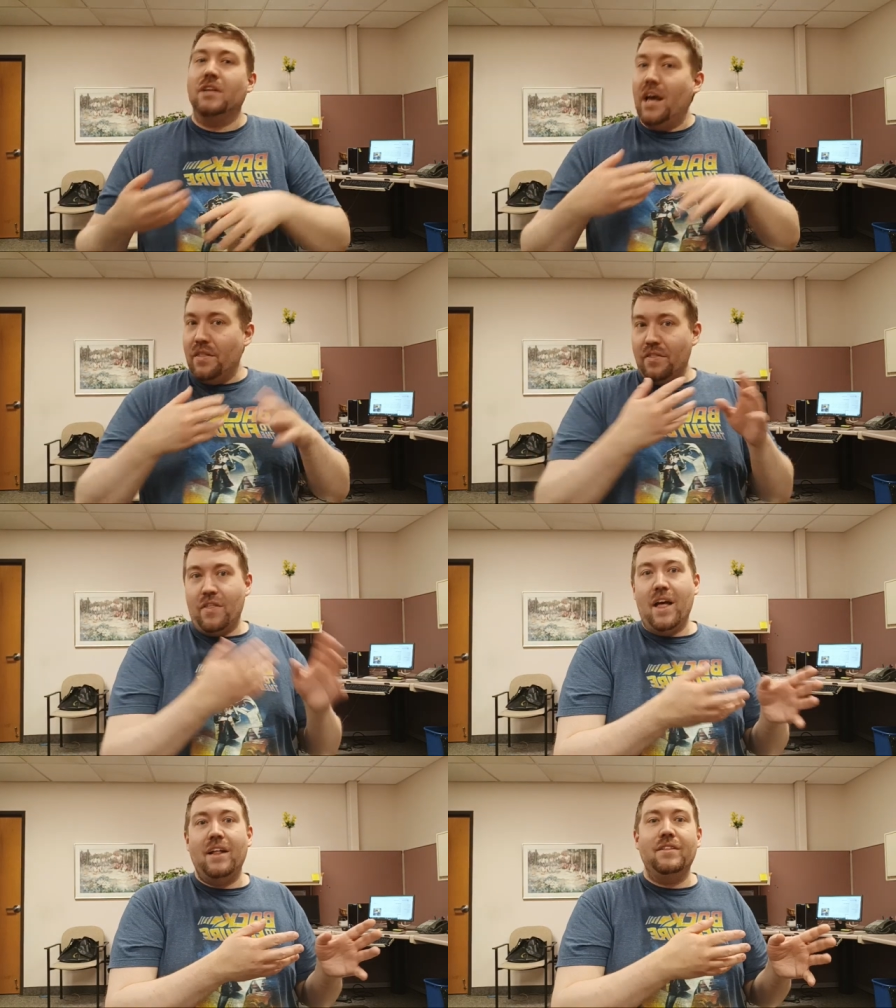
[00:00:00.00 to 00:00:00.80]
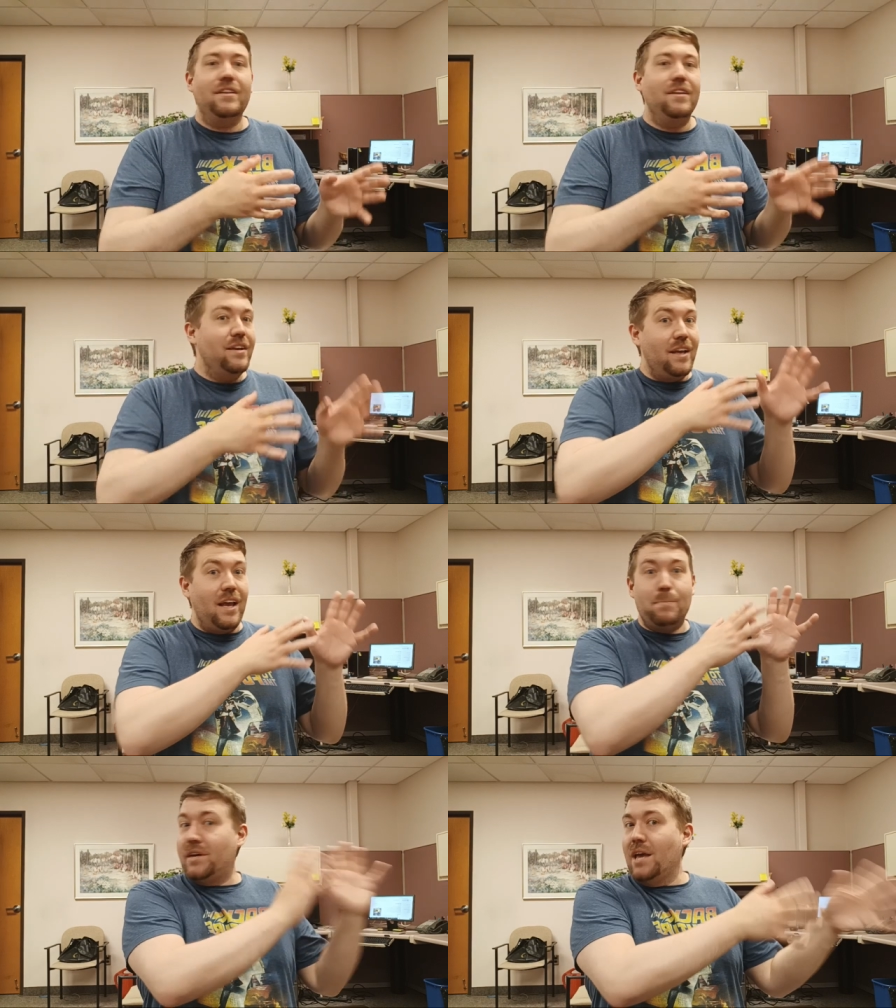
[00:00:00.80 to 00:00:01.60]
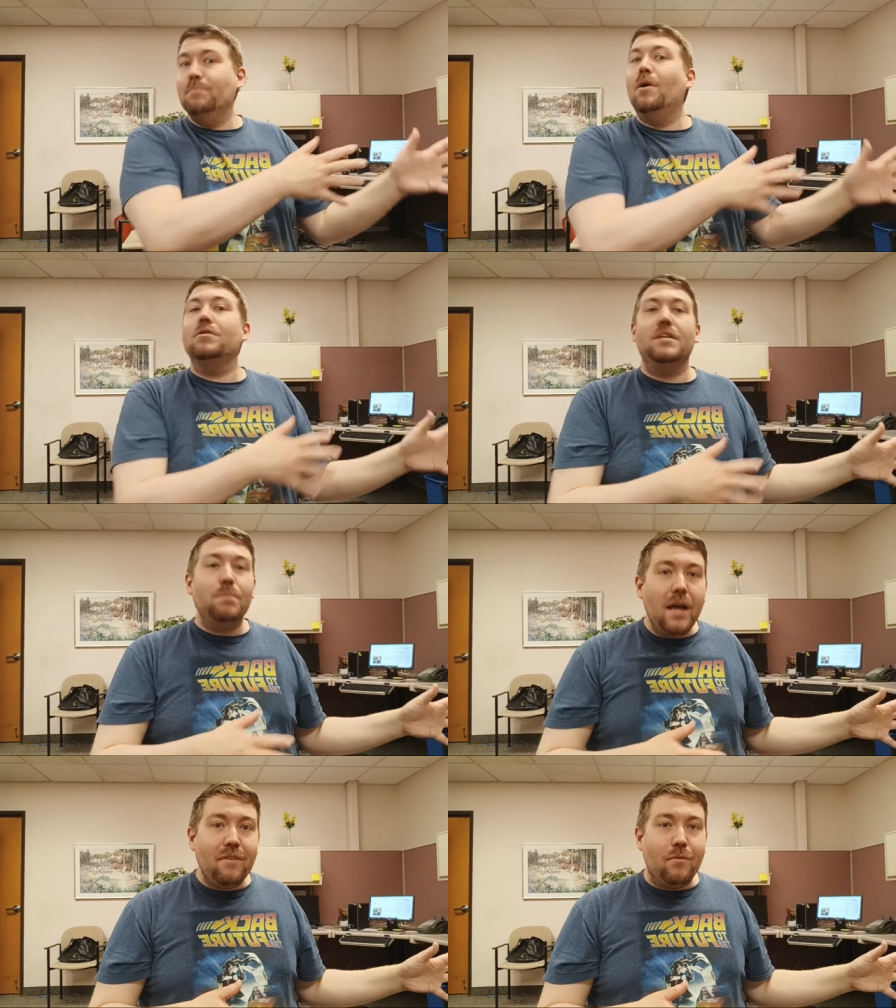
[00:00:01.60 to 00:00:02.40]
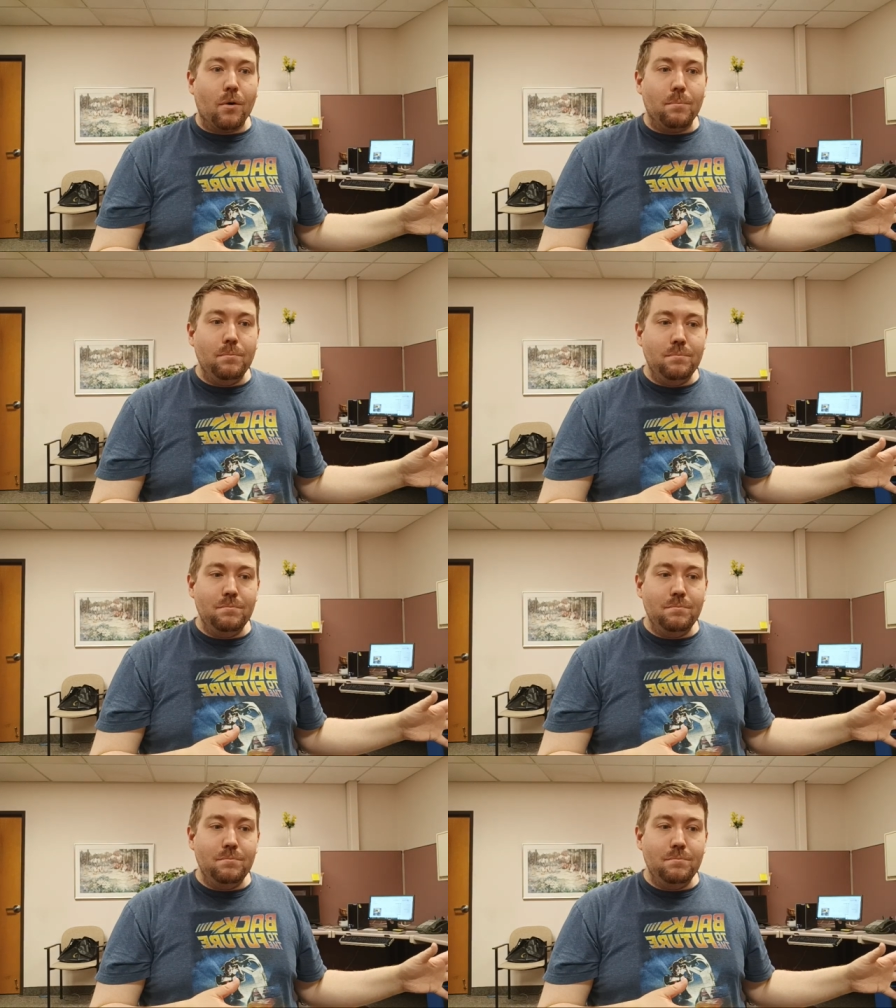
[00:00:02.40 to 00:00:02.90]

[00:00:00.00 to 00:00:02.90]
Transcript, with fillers: and then it became multi-platform